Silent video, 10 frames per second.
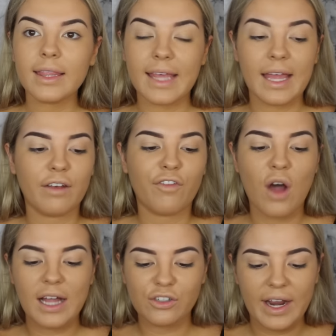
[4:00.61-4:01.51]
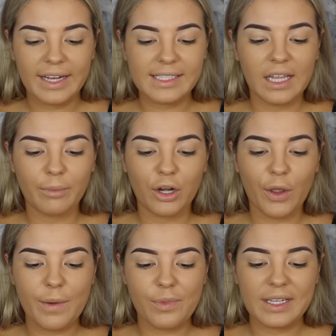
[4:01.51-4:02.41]
Then for under eye concealer, I'm going to
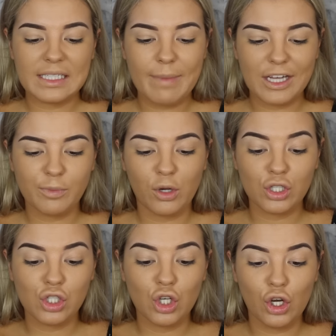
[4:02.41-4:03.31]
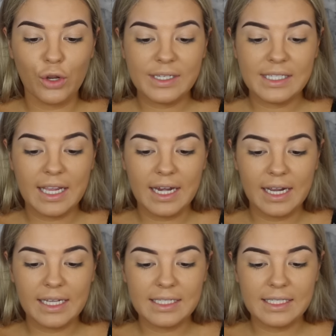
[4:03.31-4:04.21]
go in with the Smashbox Studio
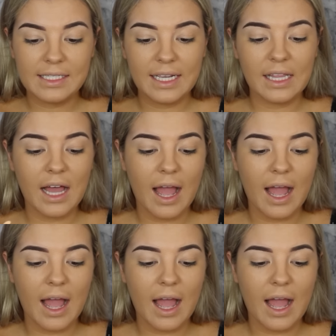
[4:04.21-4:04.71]
Skin Concealer.